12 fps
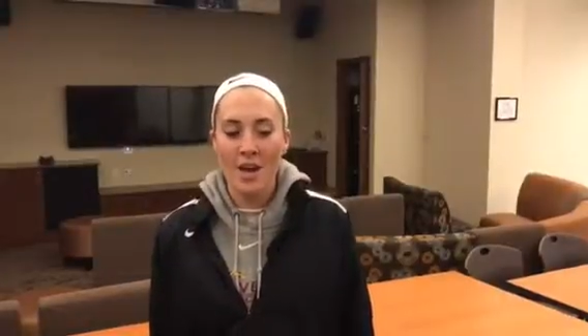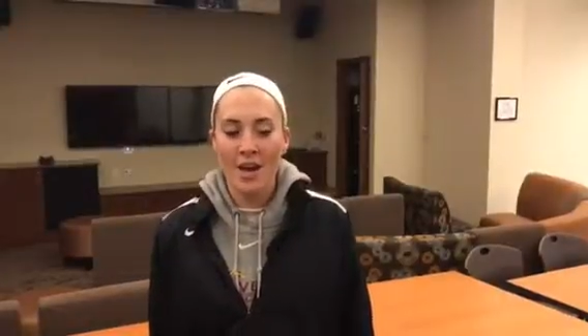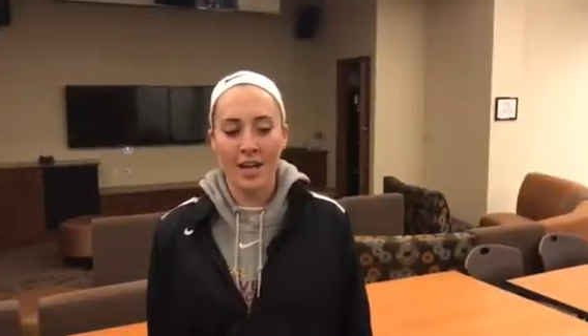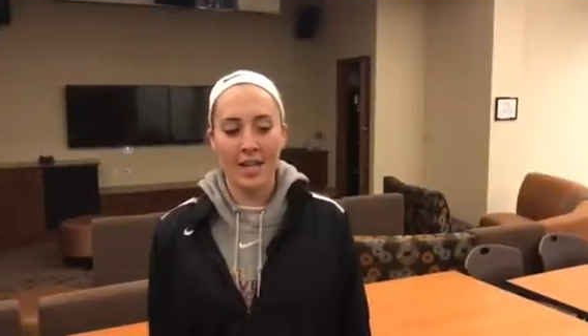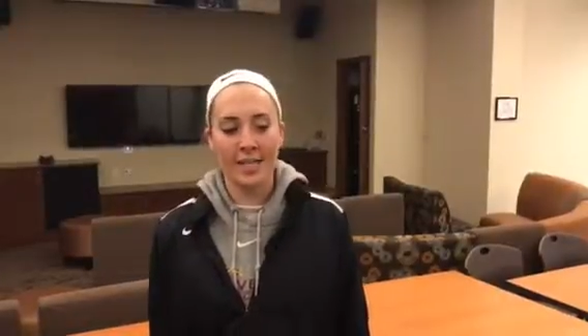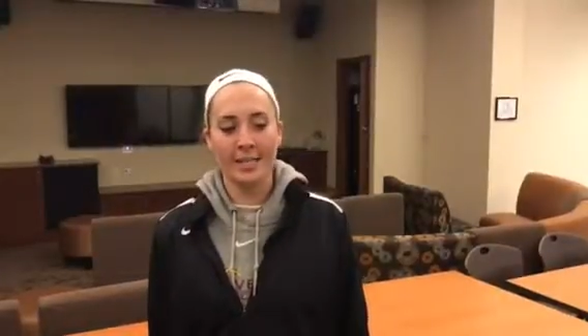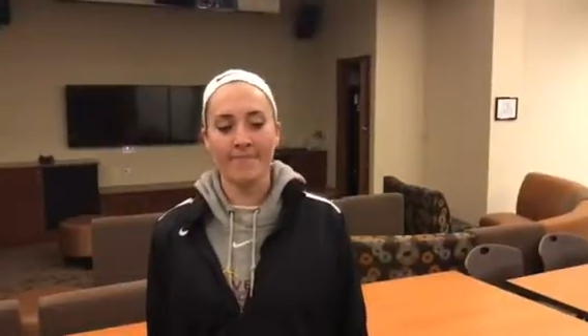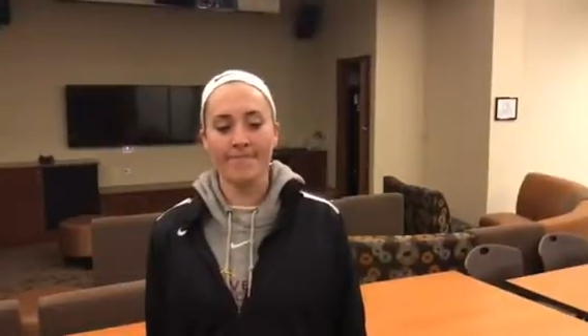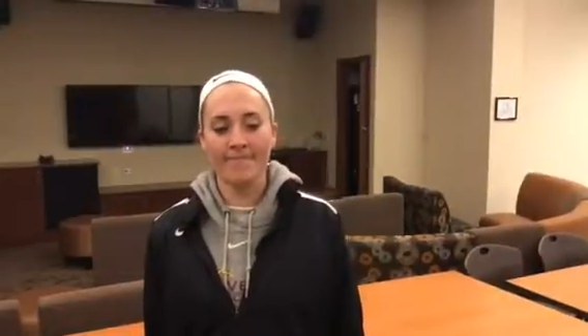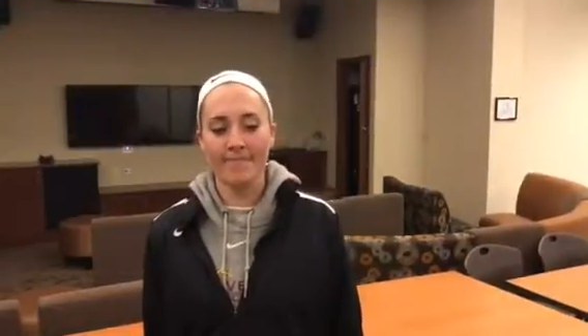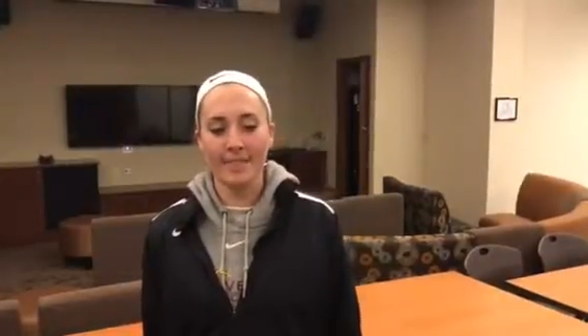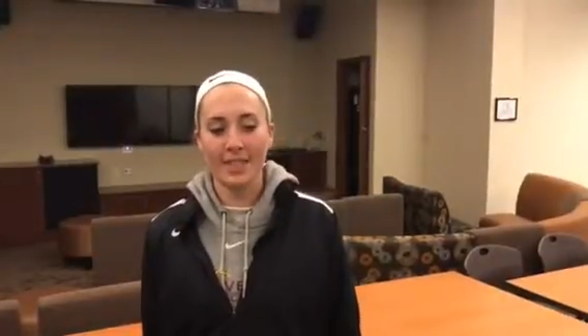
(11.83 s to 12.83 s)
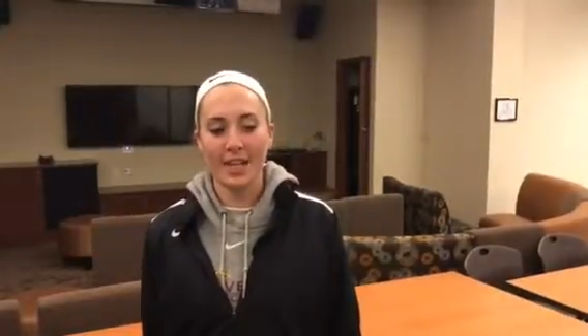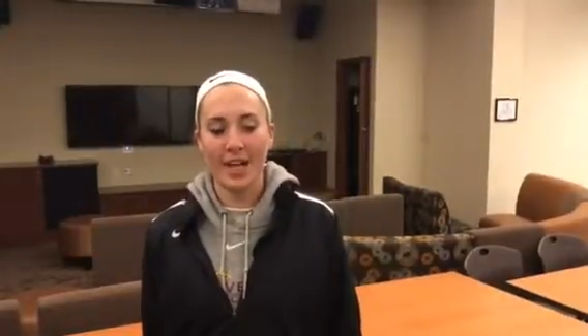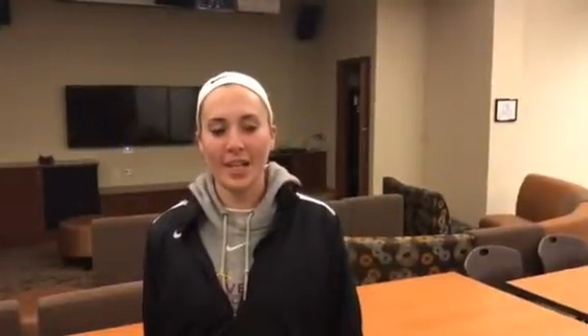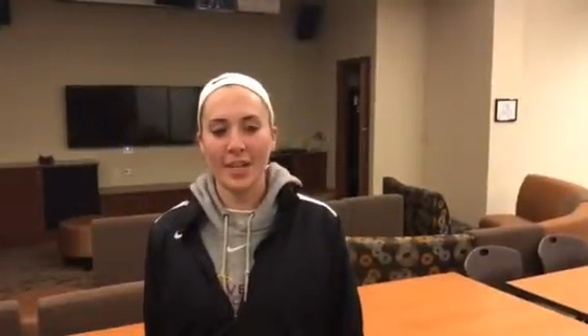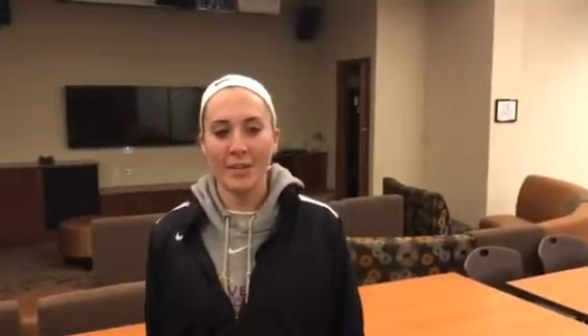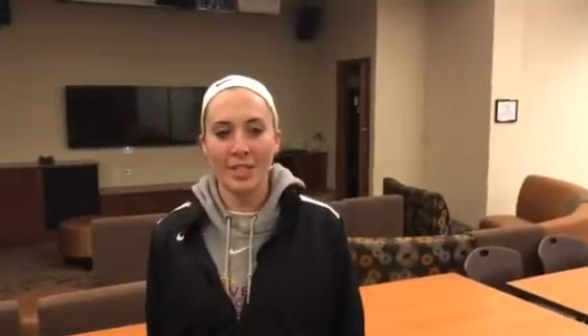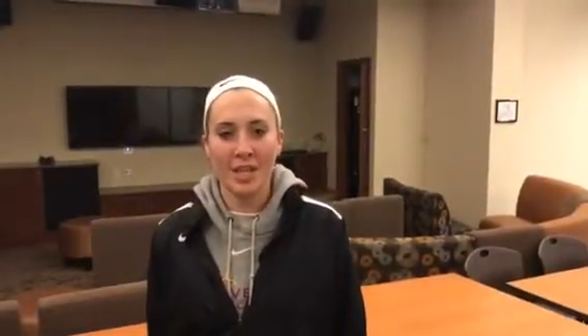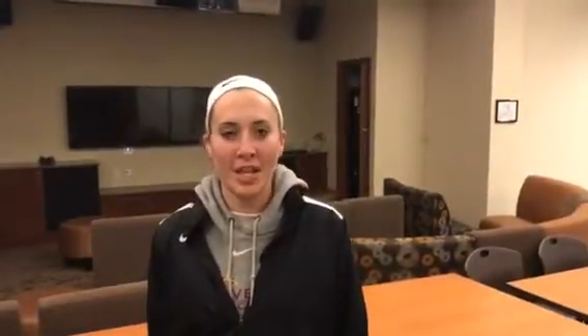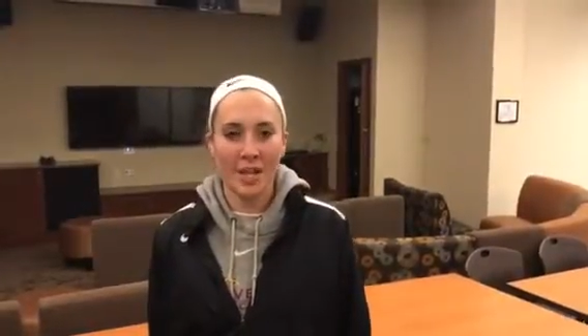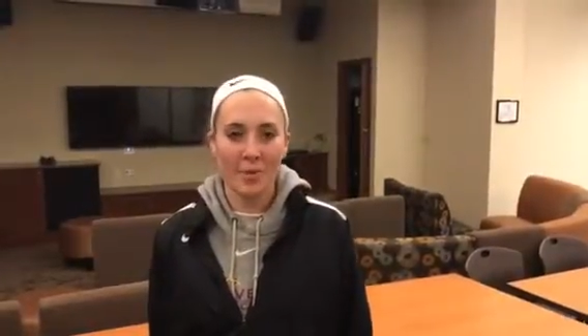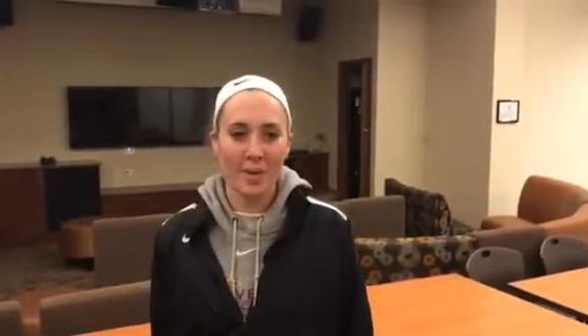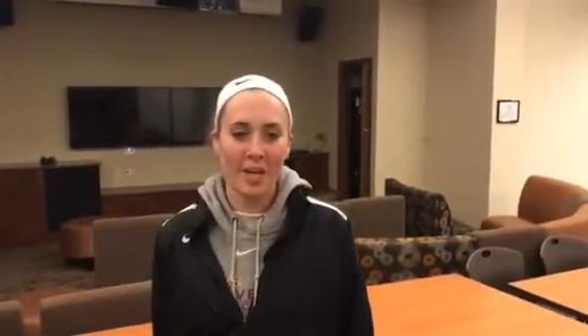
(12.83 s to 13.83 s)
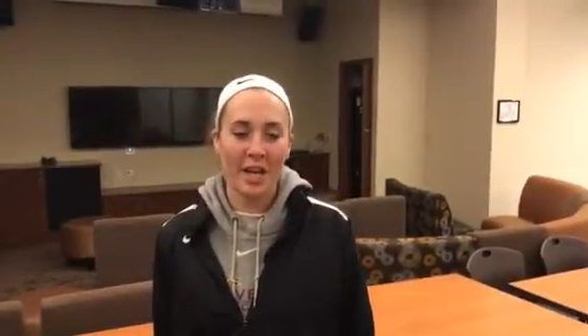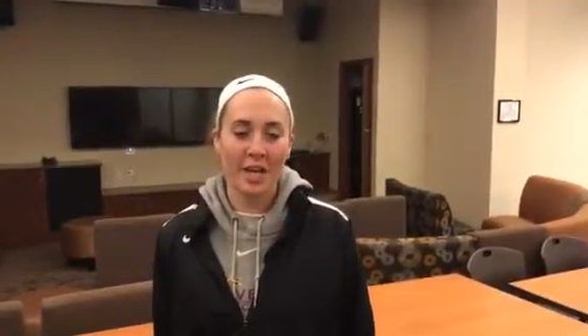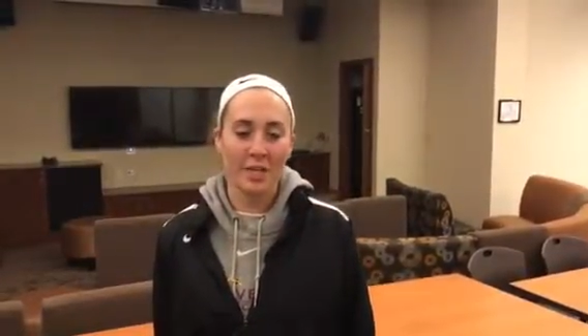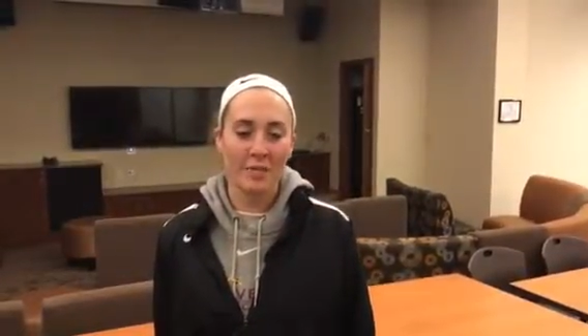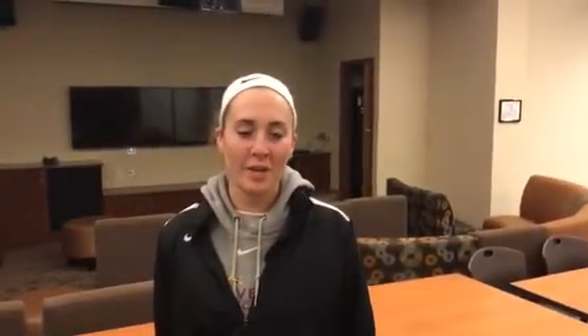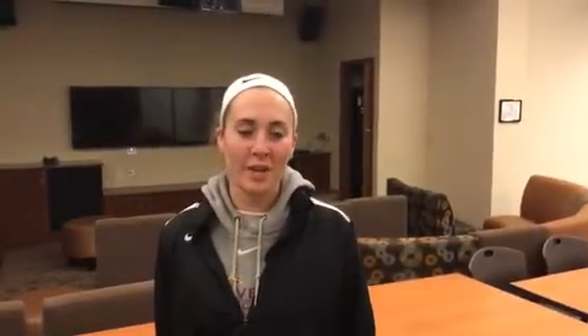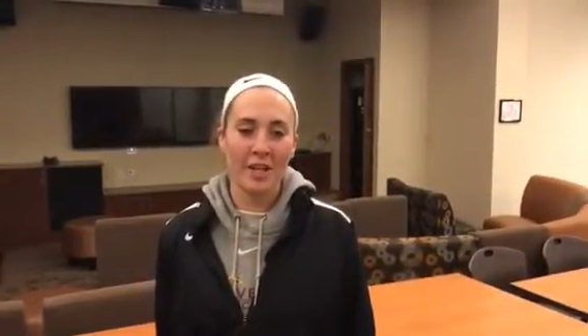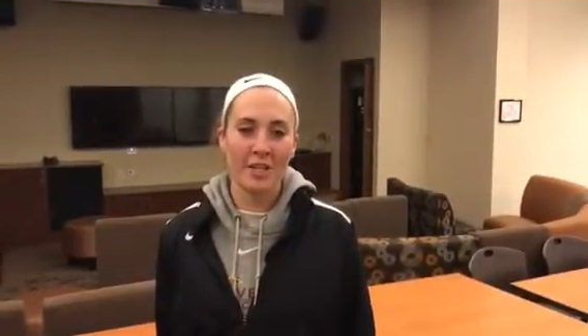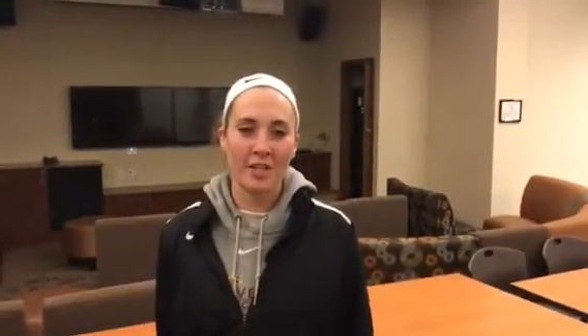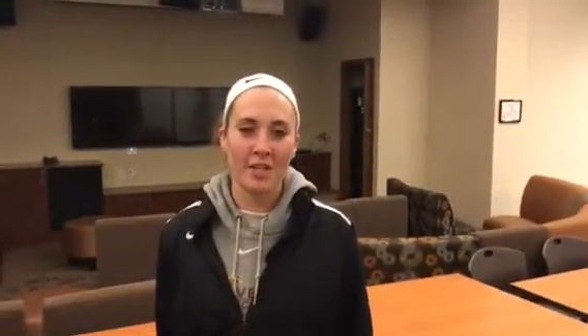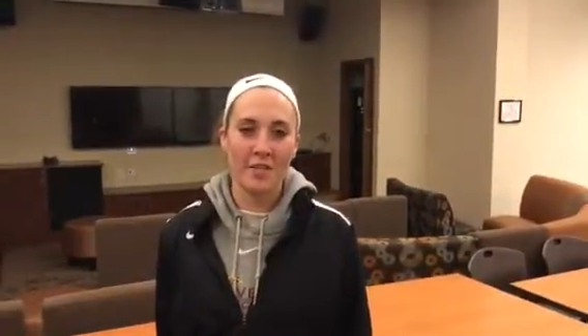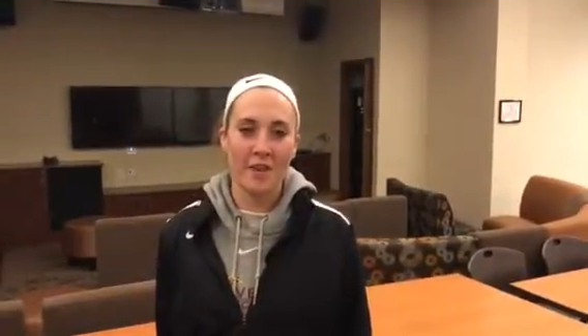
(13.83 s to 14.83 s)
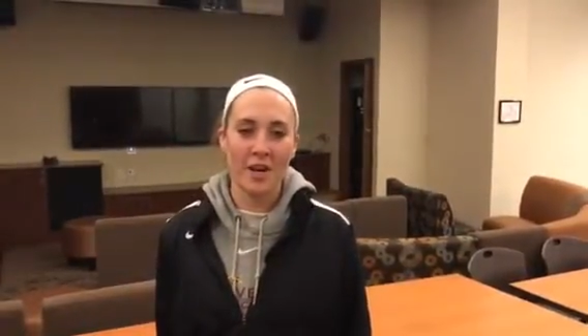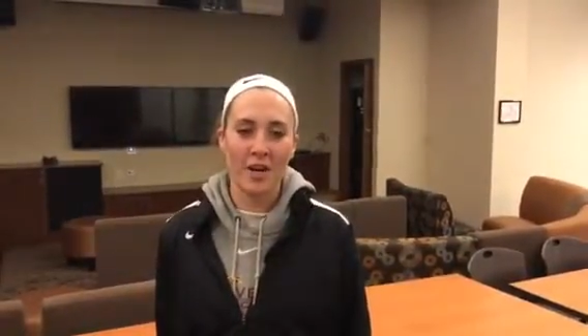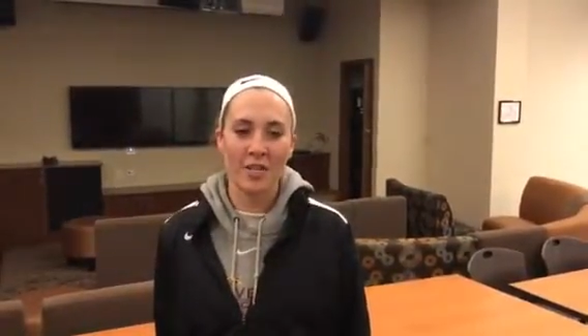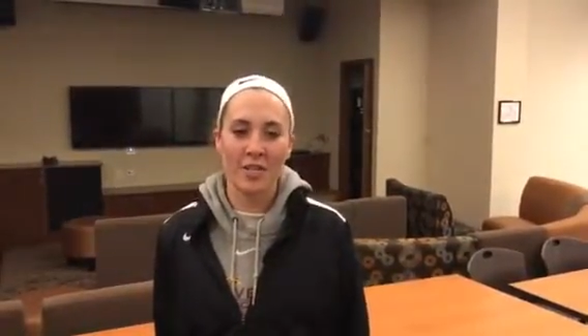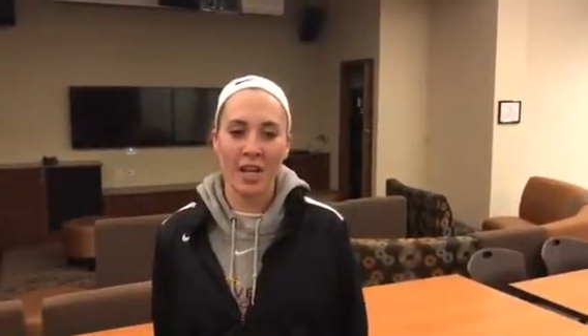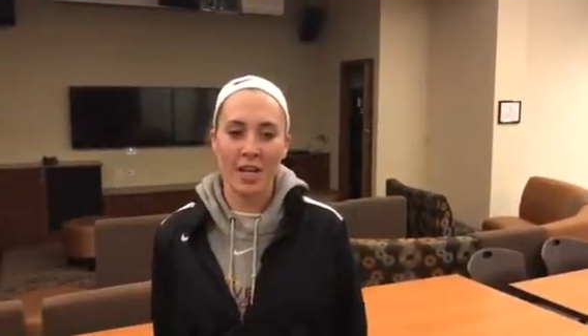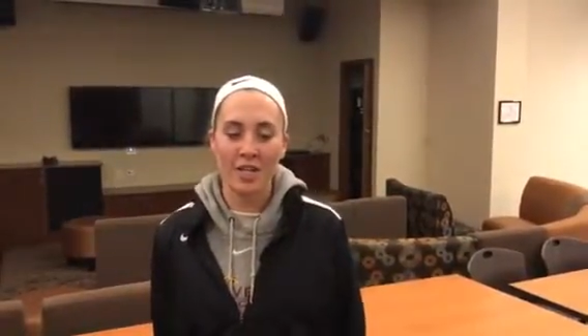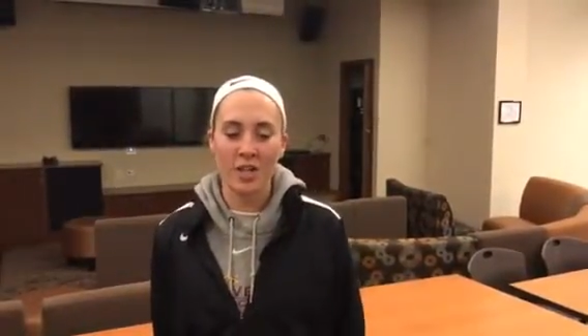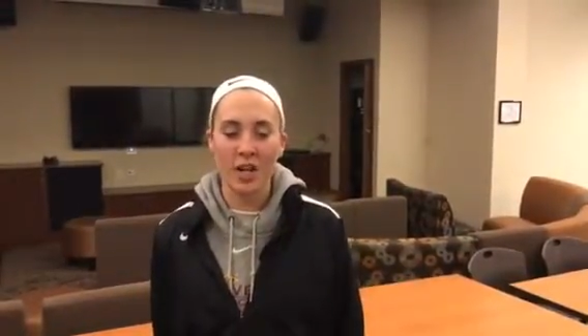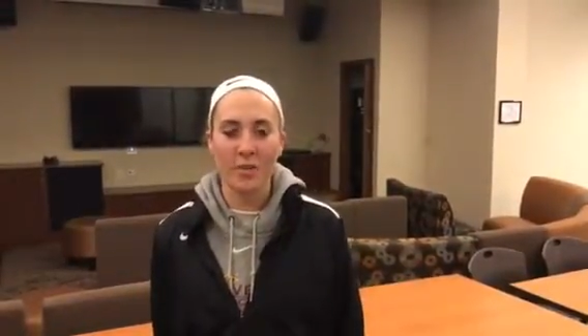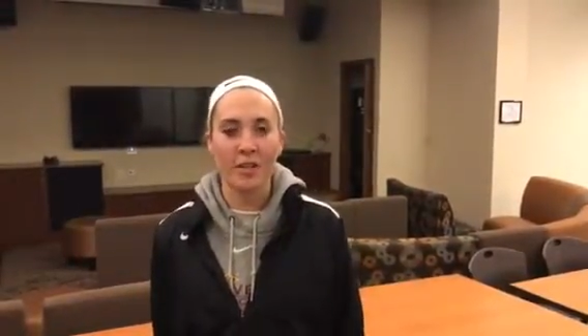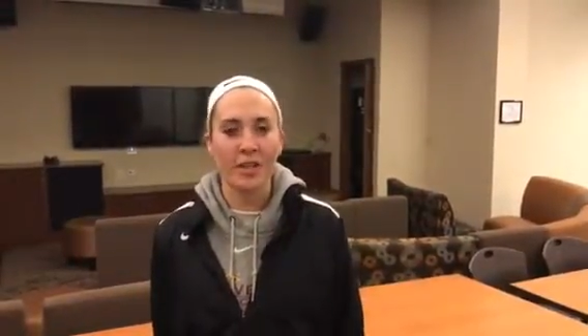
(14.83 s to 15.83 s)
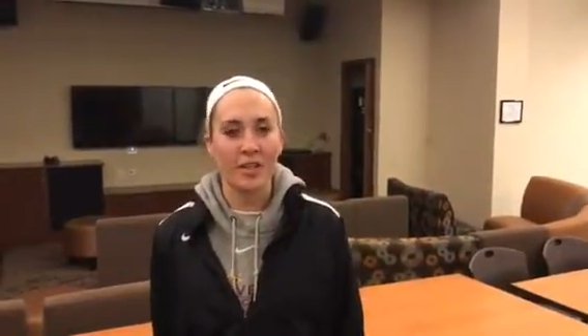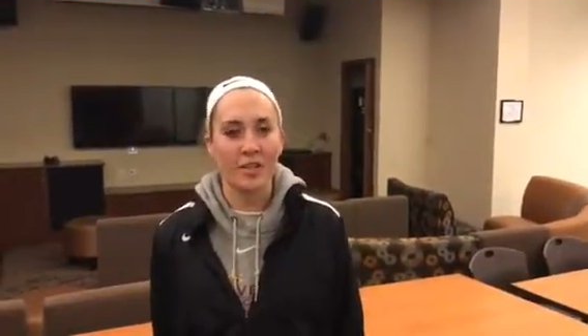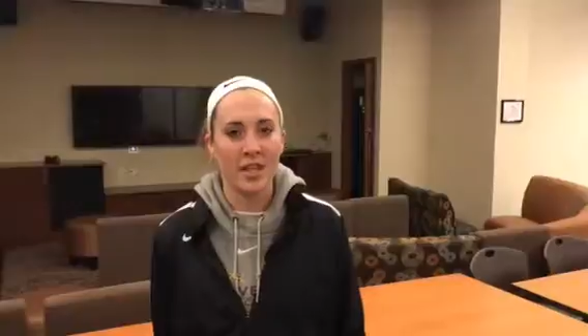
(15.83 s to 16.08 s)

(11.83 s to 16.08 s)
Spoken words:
I thought it was an eye-opening experience as far as getting to talk about things